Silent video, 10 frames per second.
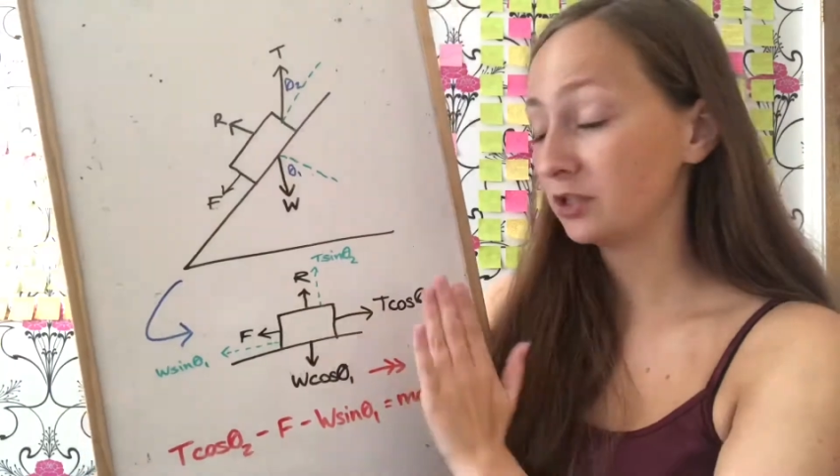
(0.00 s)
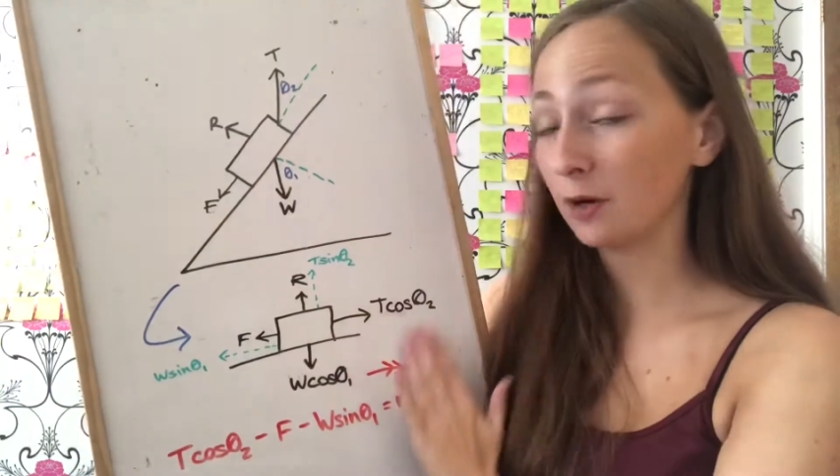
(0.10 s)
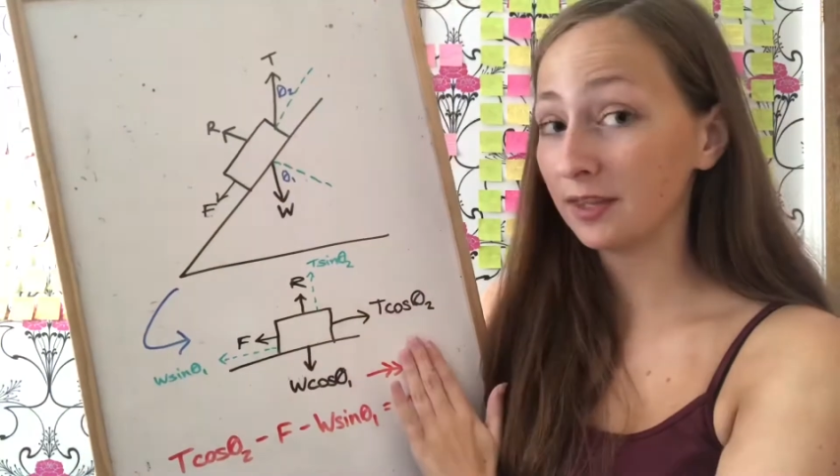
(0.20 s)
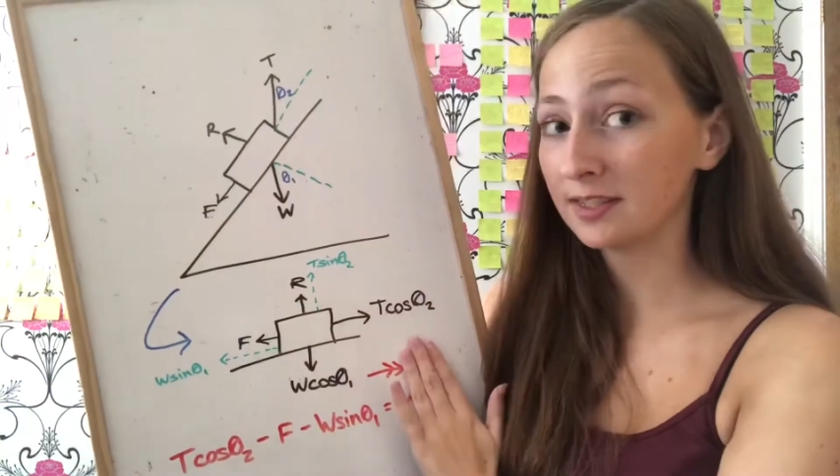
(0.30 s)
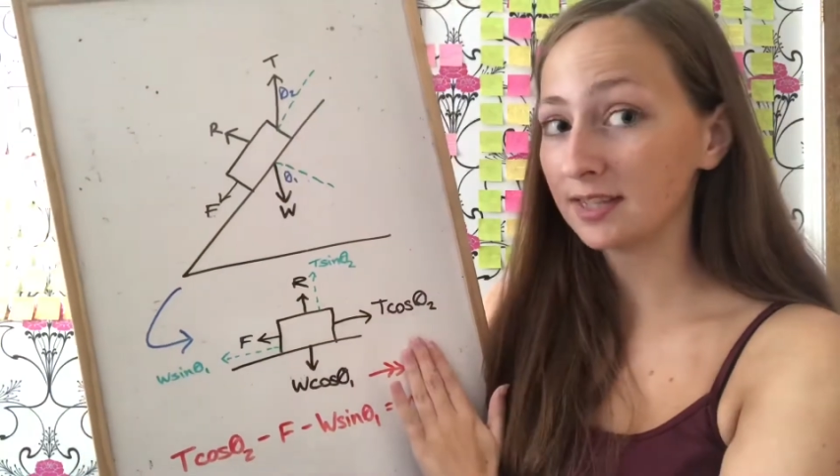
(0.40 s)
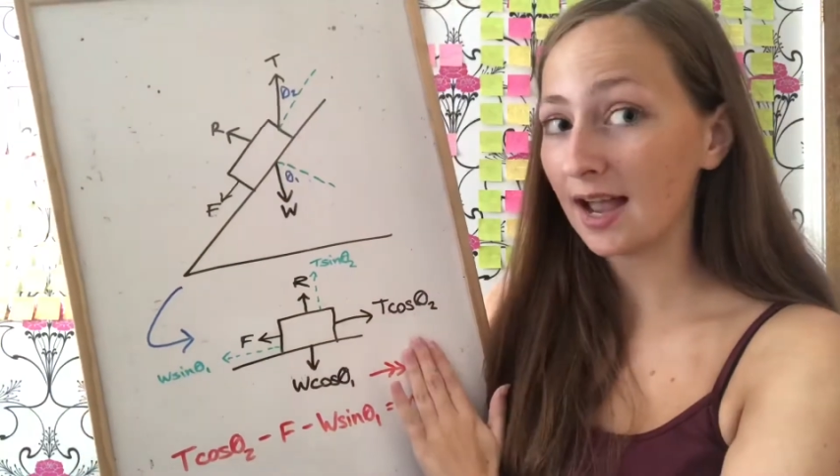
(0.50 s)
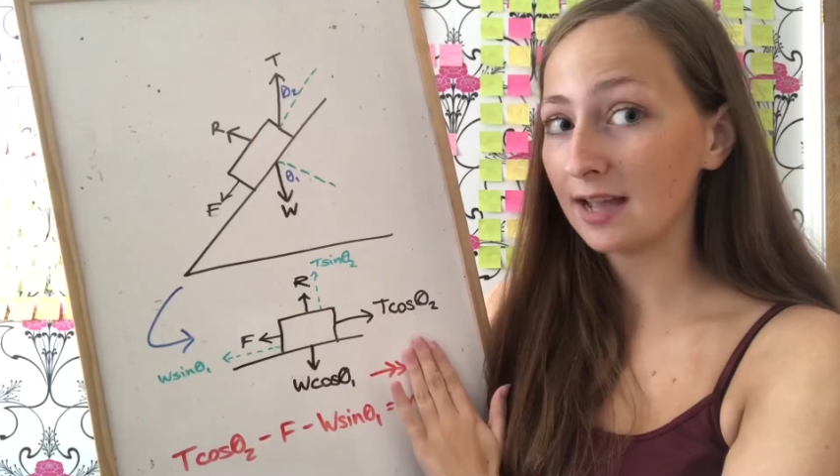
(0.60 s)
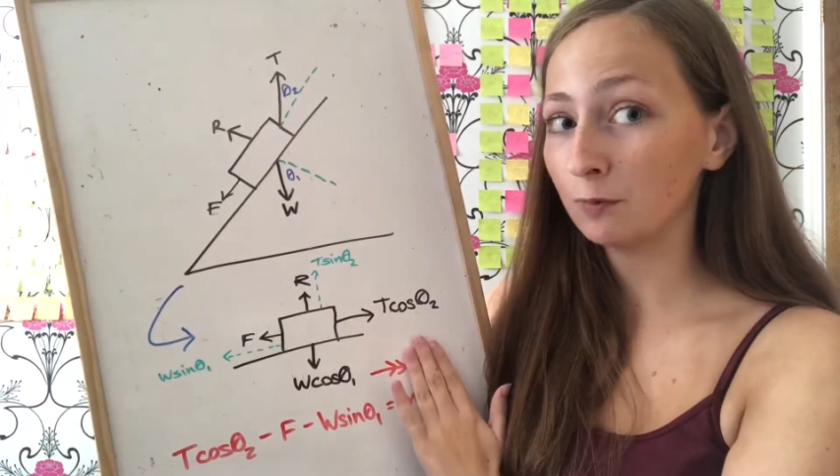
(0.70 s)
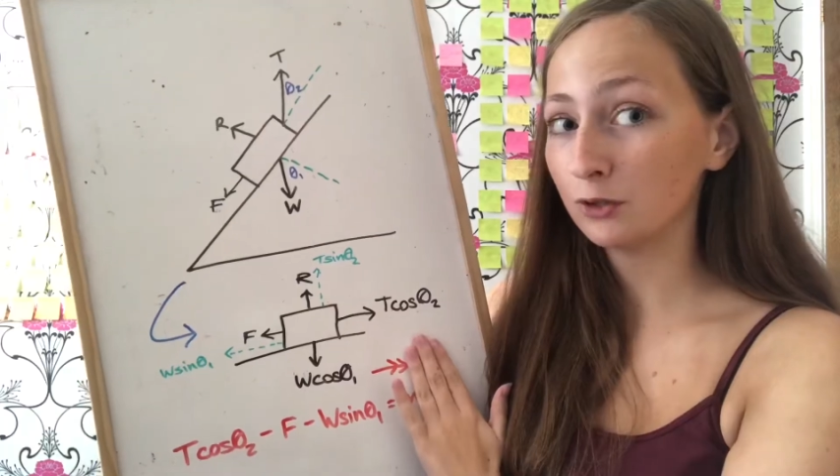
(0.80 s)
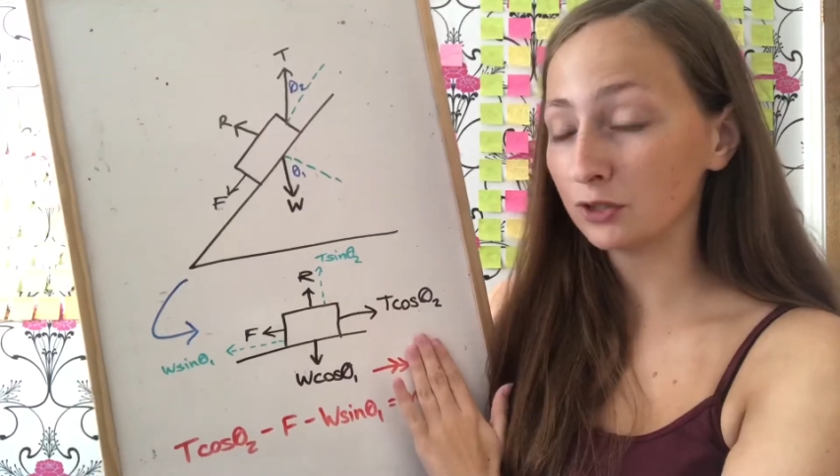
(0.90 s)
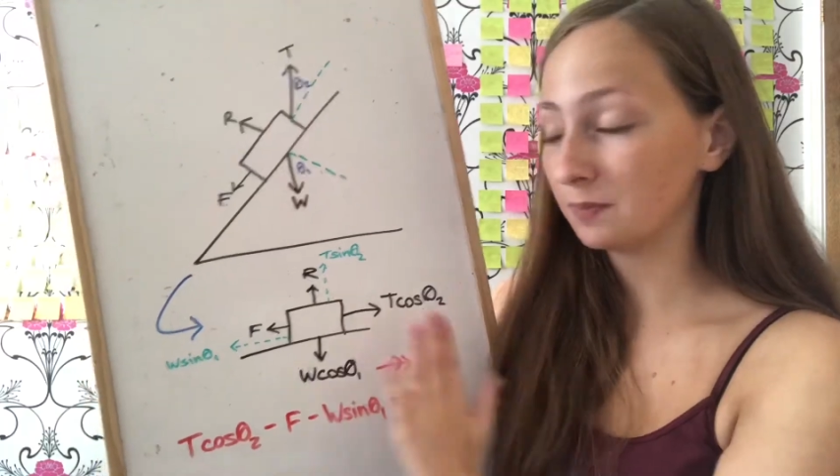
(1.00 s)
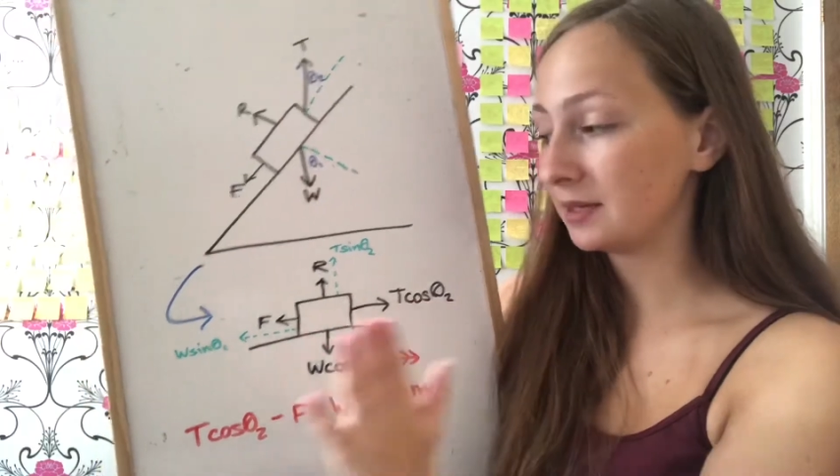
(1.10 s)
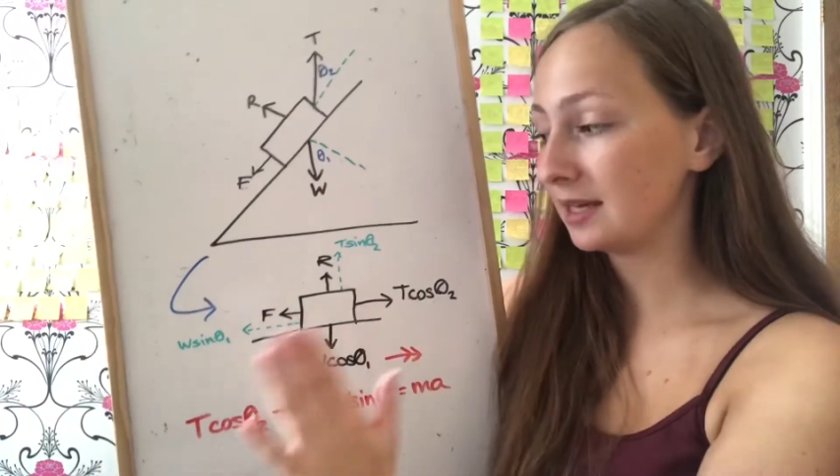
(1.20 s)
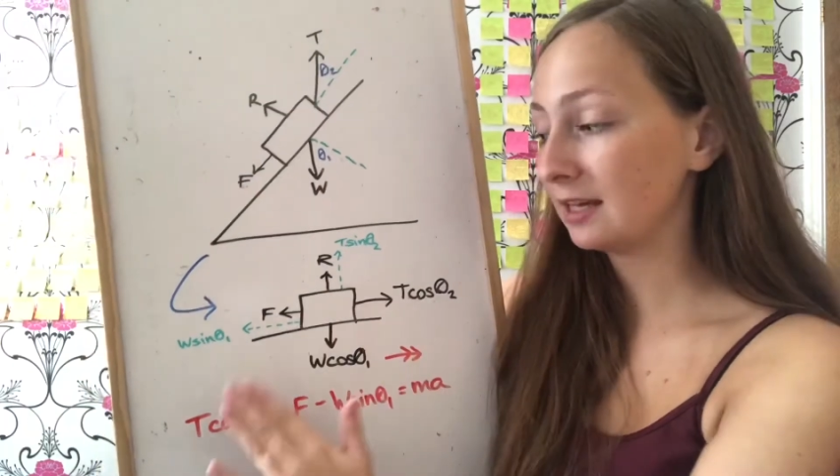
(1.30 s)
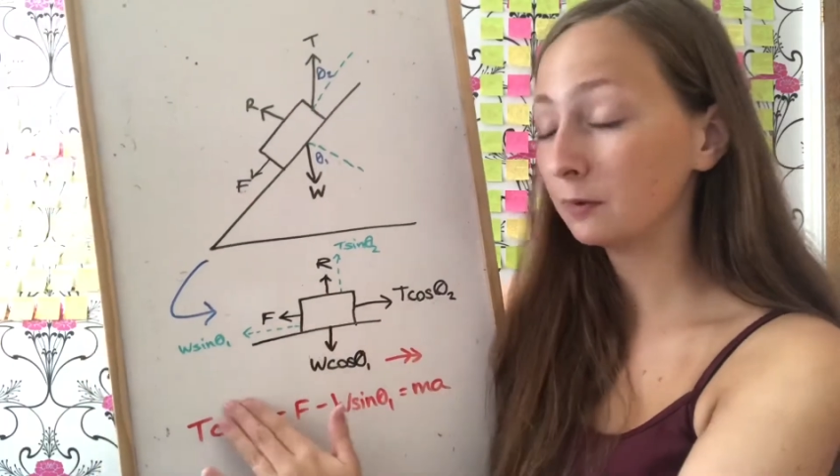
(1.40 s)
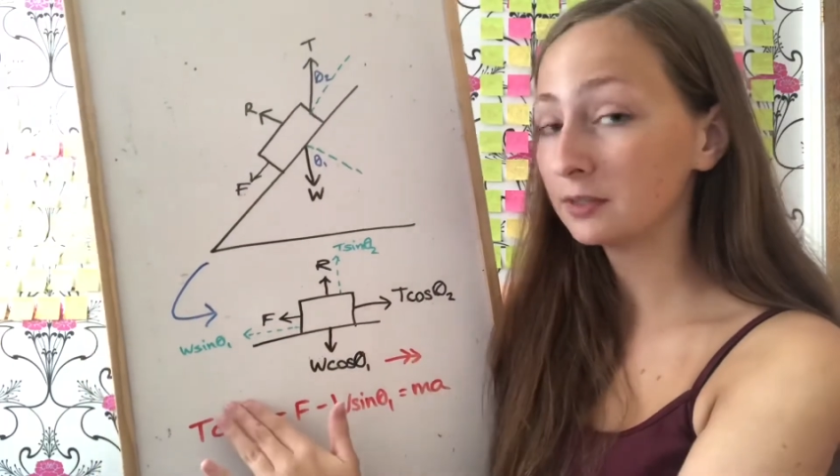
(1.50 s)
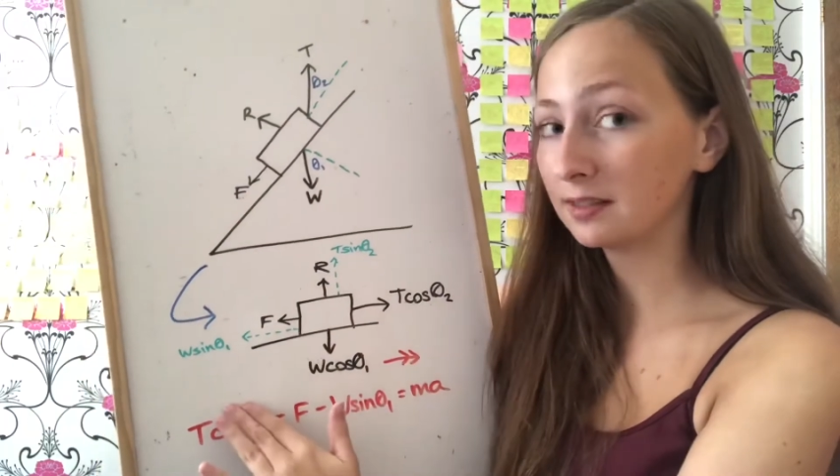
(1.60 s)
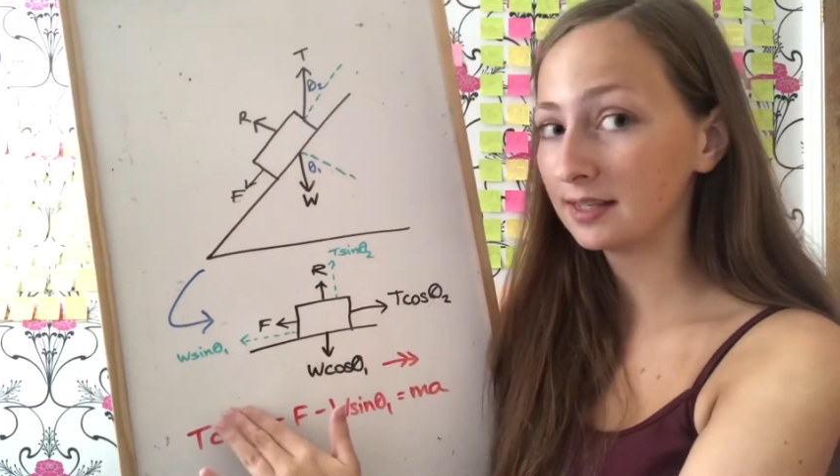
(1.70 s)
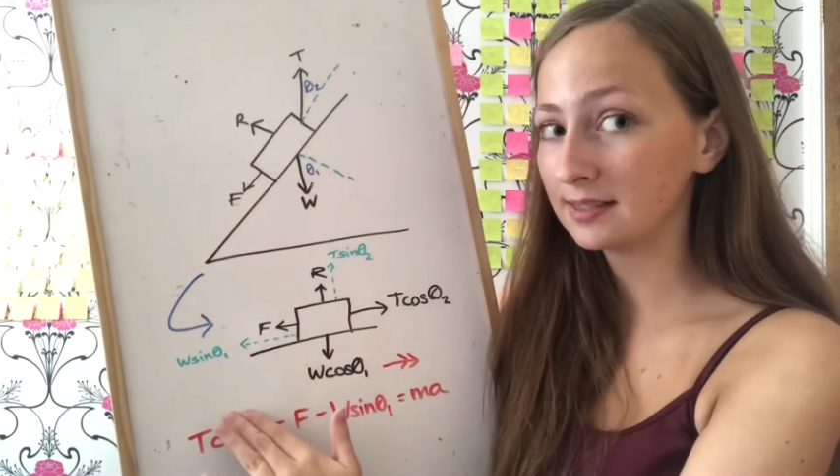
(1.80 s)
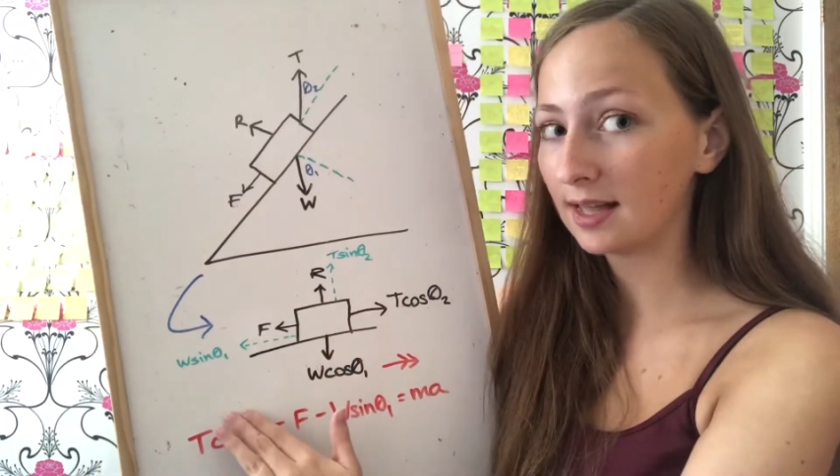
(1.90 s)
so this side would just be equal to this